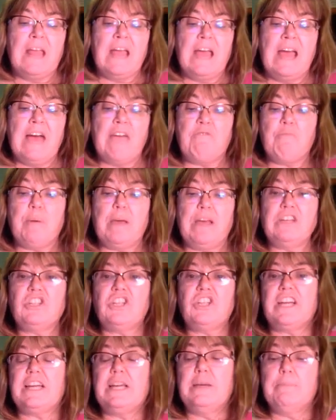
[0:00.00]
Have
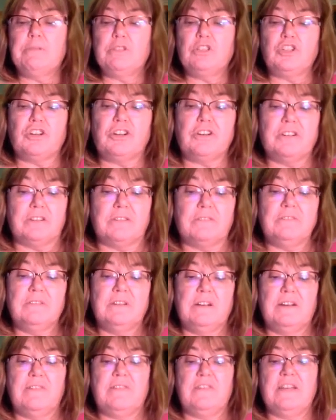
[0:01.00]
patient keep a journal
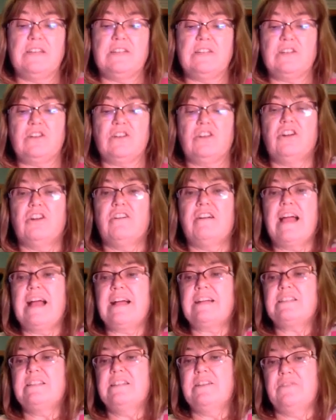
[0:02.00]
of his or her
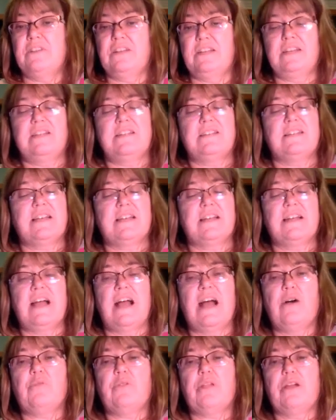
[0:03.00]
activities and
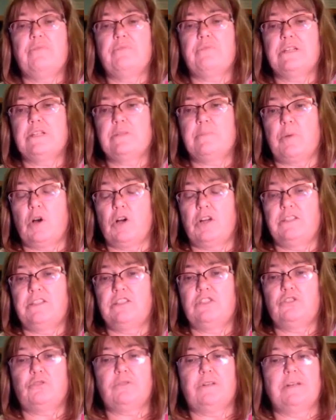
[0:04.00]
how they respond
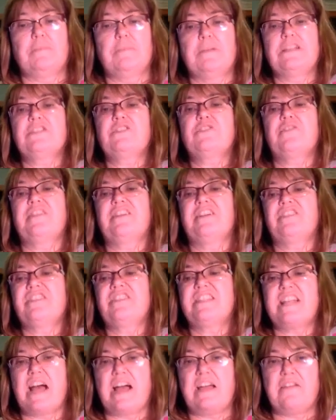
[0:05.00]
to treatment, so their
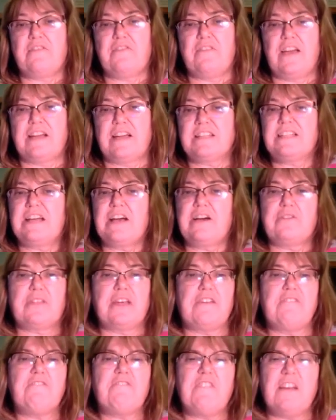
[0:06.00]
side effects, how
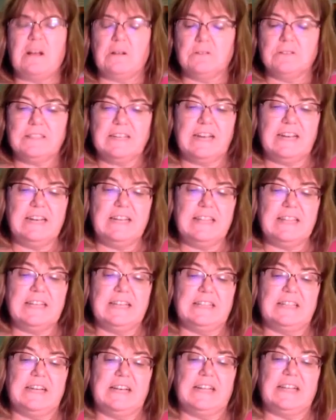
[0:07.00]
they felt,
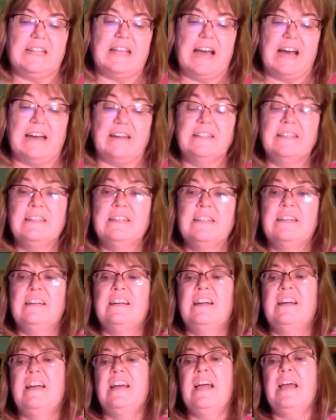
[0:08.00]
anything like that.
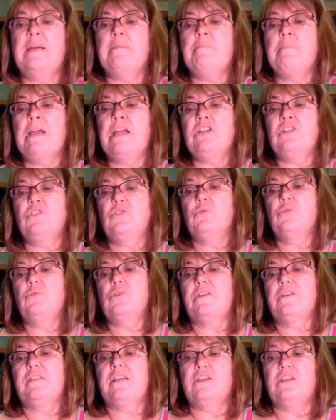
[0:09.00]
And make
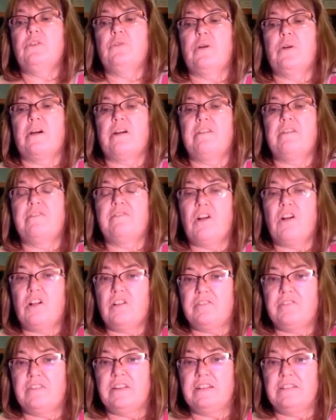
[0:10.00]
sure that you are
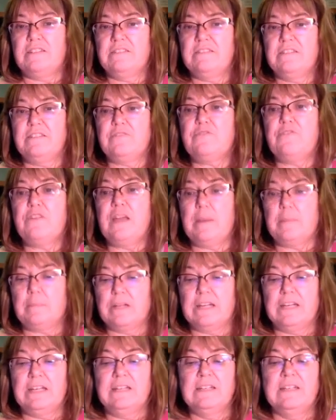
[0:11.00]
involving the
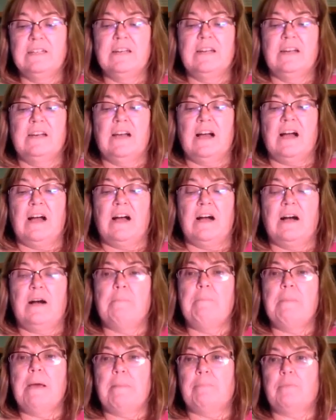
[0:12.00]
family
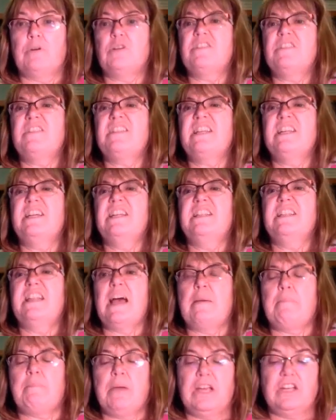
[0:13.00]
members in
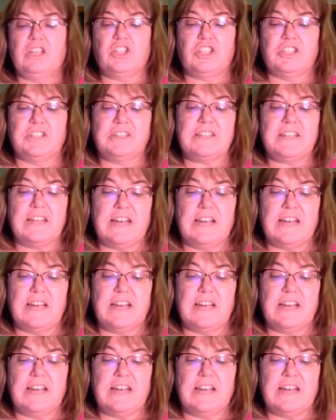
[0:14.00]
that patient's